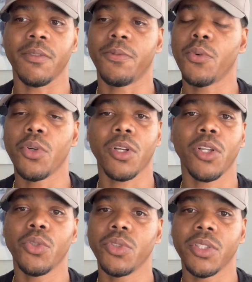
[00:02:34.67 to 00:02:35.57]

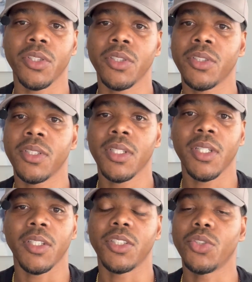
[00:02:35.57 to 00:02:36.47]
foreclosures,
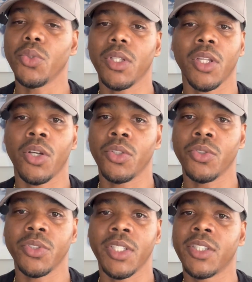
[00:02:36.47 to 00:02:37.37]
student
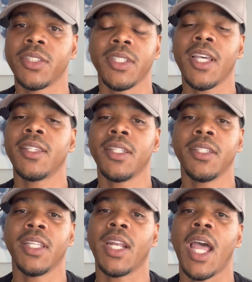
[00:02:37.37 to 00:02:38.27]
loans. There's
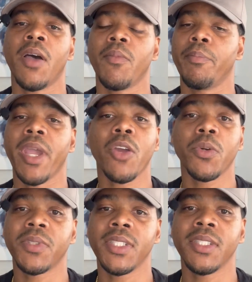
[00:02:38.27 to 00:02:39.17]
nothing
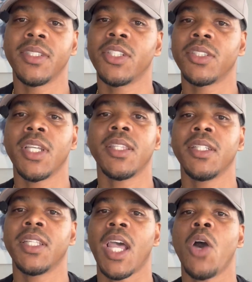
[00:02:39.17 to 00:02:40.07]
bankruptcies. There's
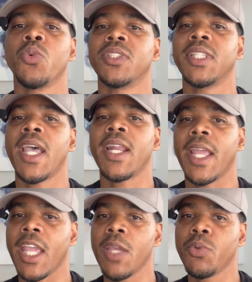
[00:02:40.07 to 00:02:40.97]
nothing that I was not
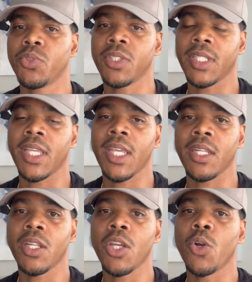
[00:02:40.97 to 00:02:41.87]
able to
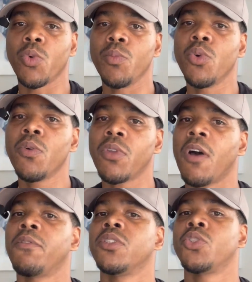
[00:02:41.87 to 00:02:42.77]
get removed
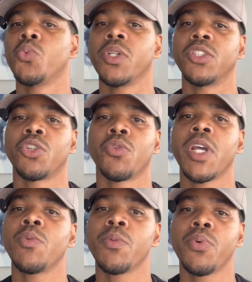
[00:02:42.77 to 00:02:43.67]
off of someone's
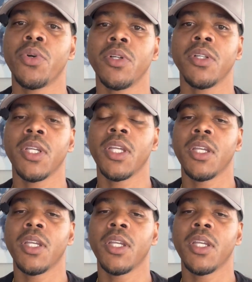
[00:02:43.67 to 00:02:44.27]
credit report